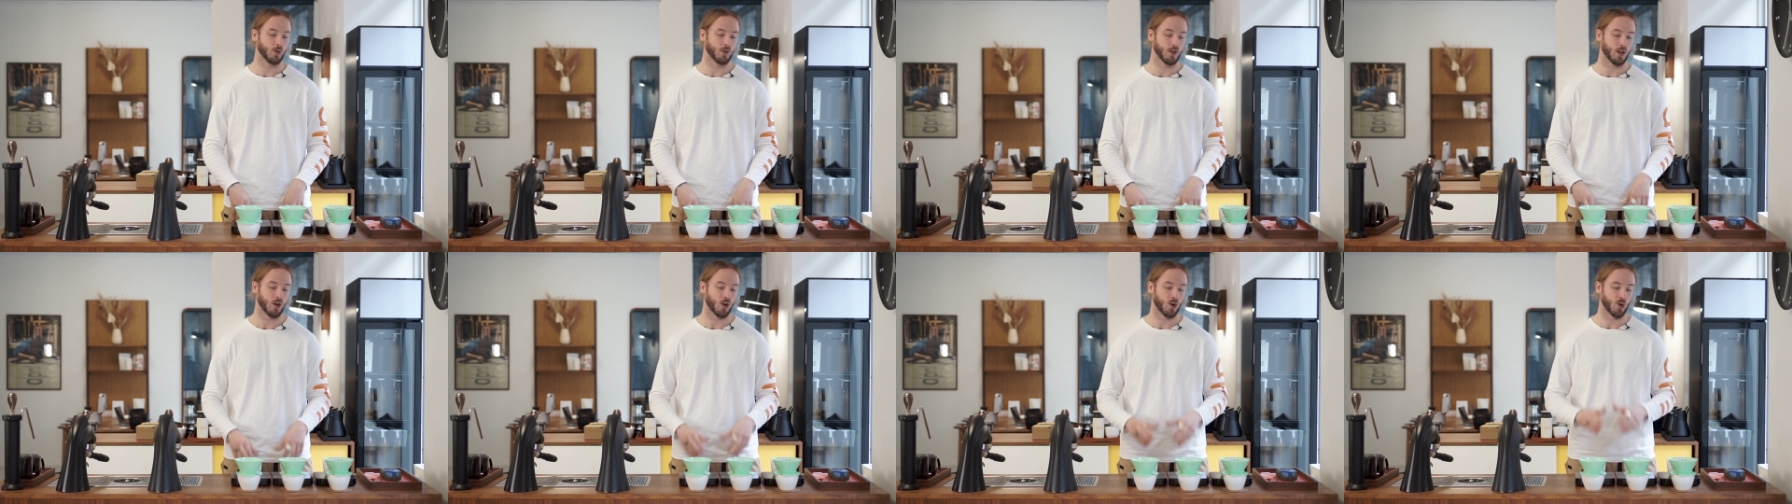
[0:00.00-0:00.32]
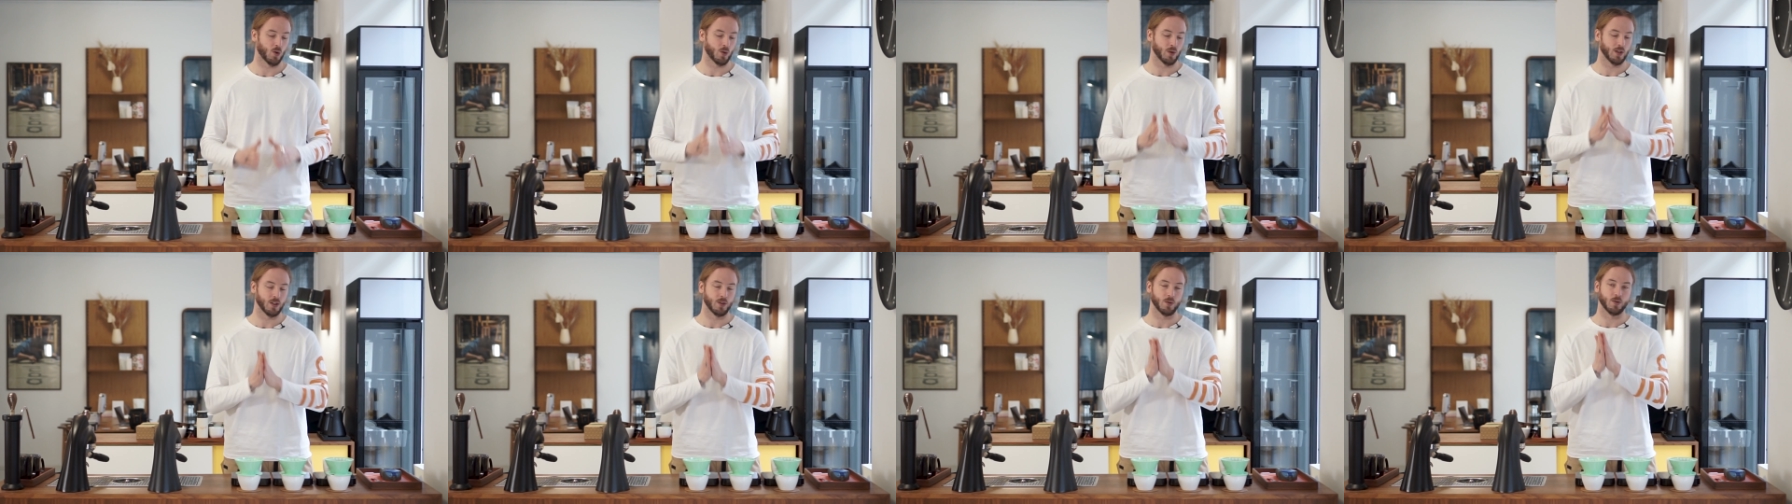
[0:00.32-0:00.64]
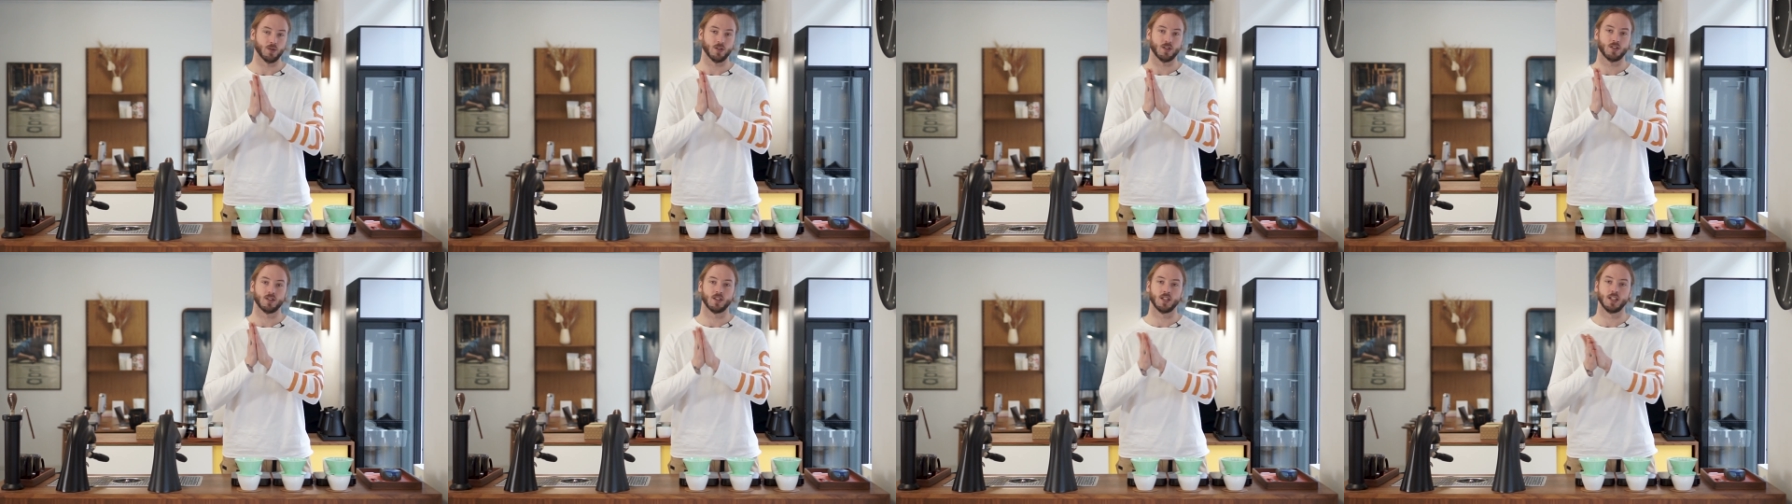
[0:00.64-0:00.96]
that already
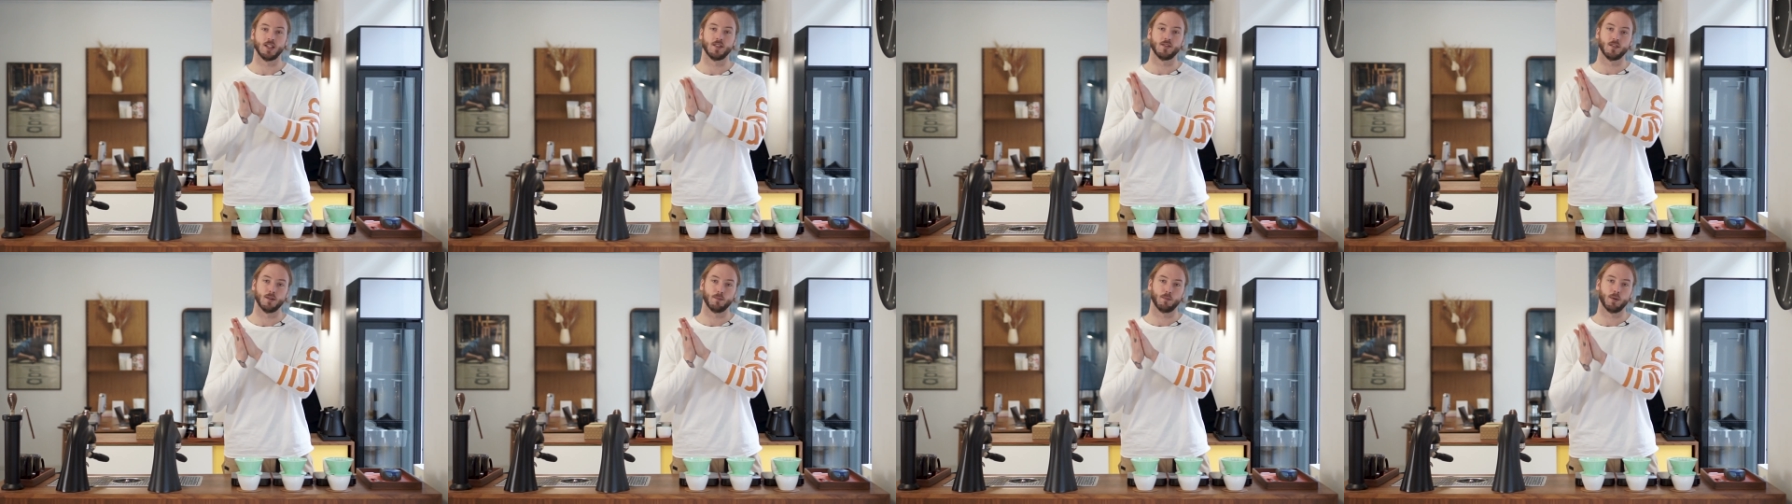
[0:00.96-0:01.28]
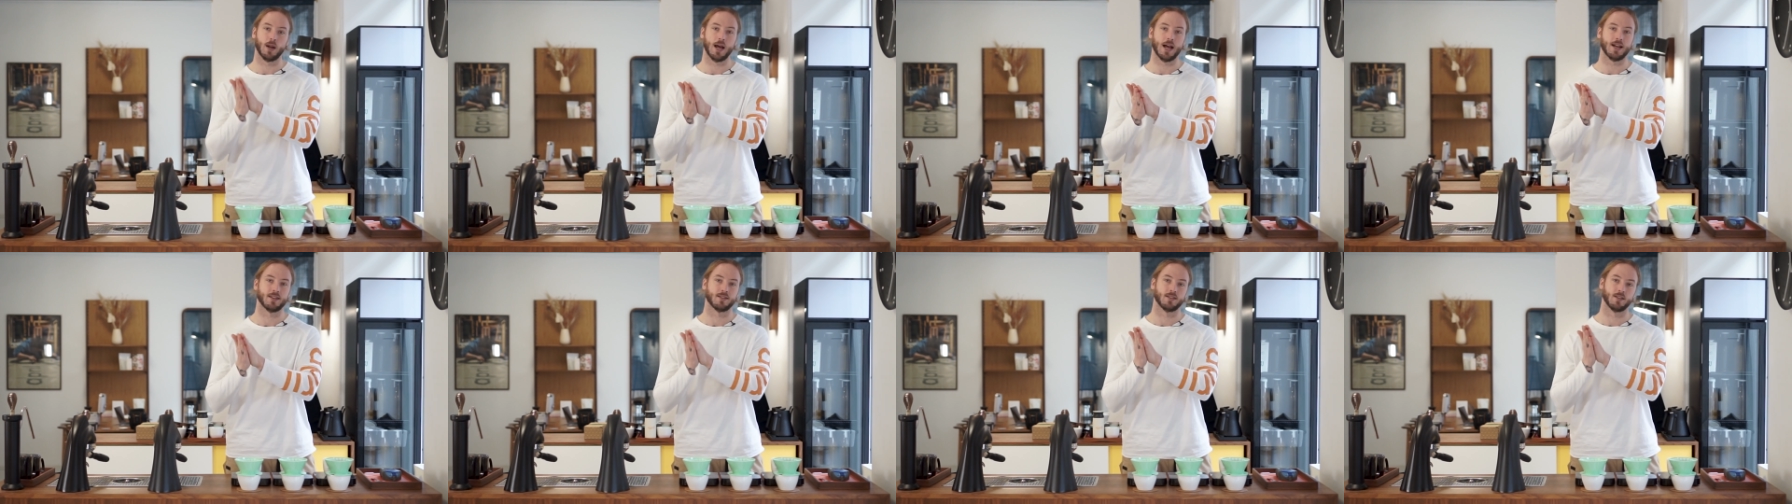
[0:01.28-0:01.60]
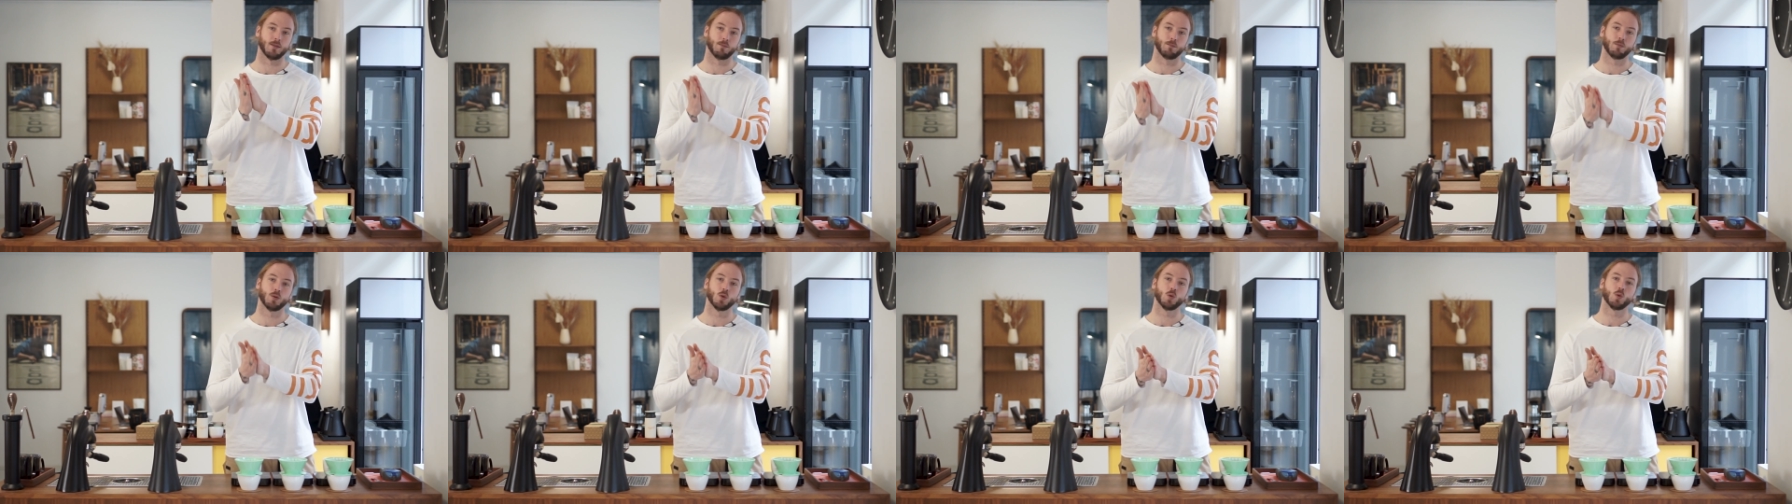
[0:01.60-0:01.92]
received the
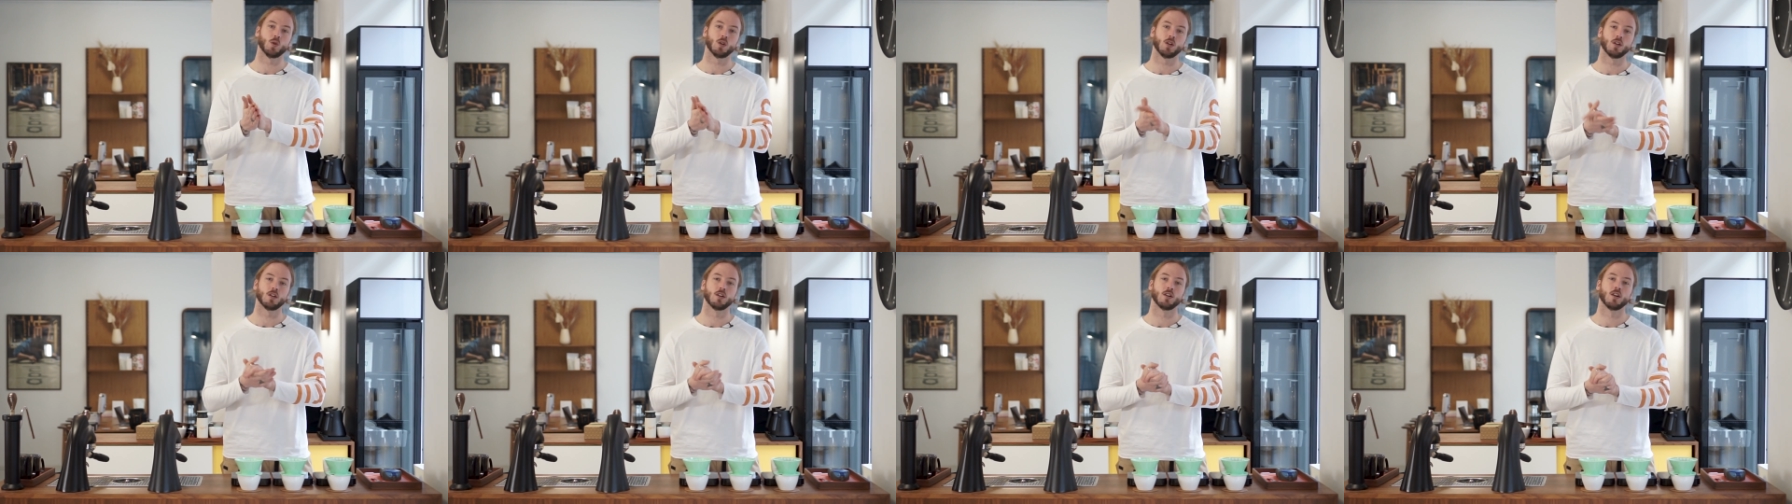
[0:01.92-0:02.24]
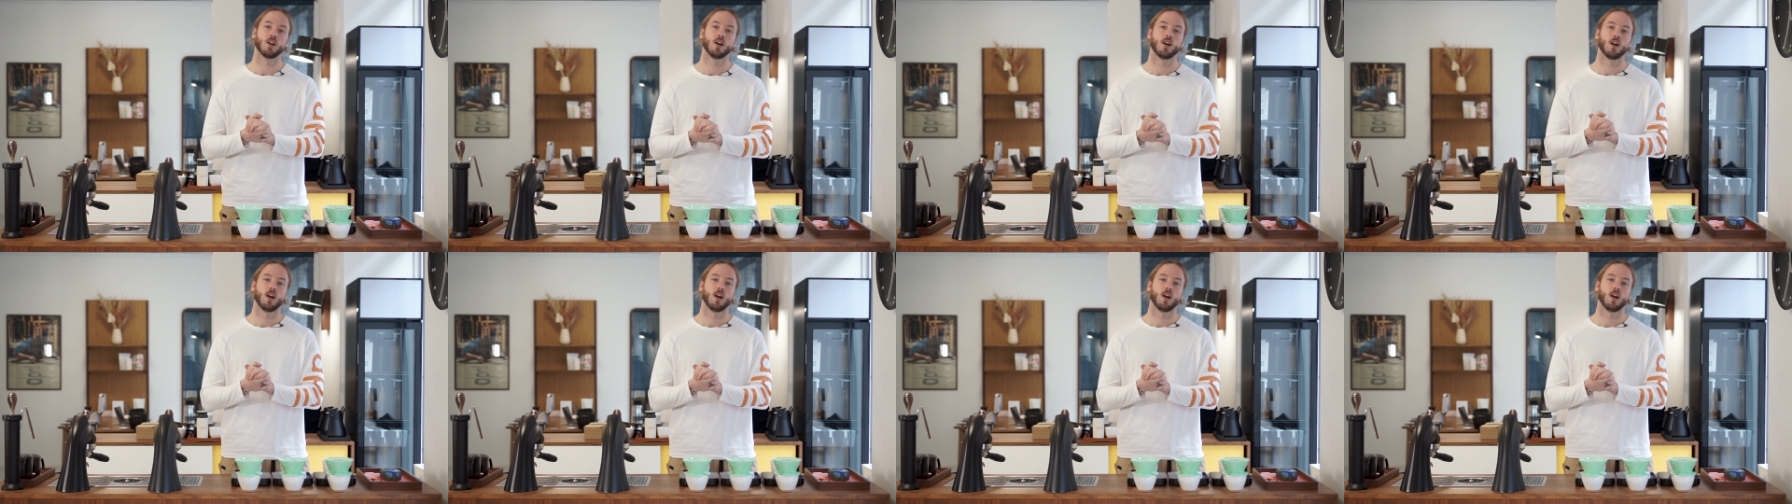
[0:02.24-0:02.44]
plastic brewer.